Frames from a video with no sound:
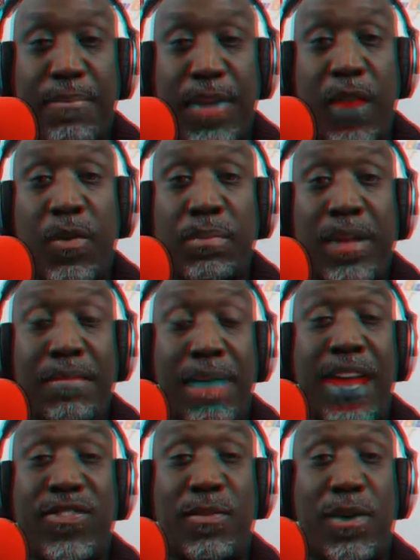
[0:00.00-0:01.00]
there. We played
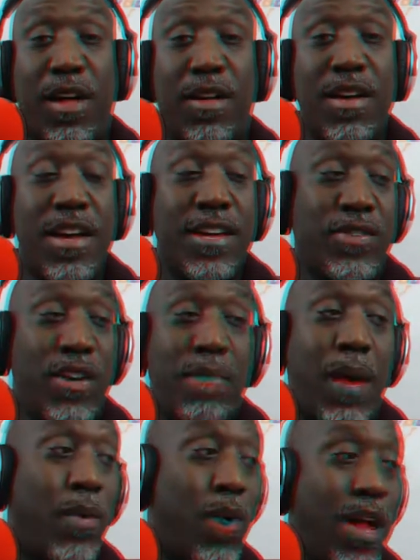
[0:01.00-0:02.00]
basketball. So
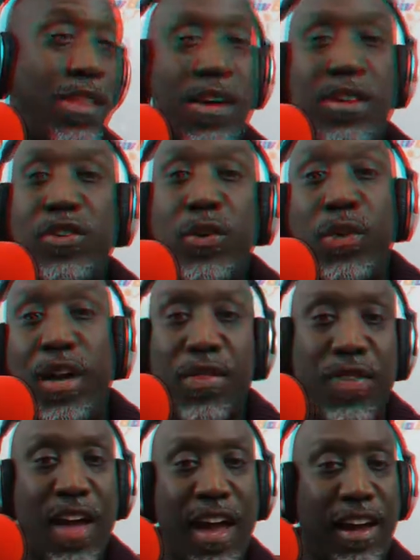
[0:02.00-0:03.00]
everybody would go out there and do their
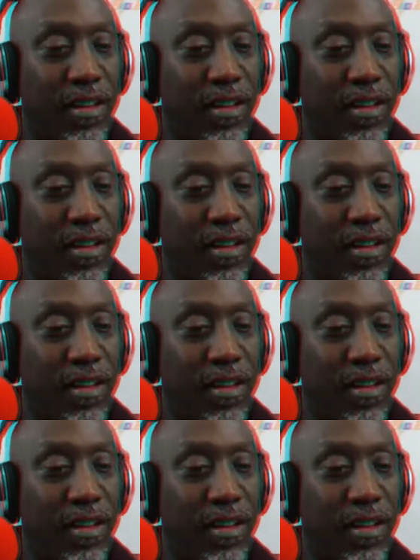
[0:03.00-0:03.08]
thing,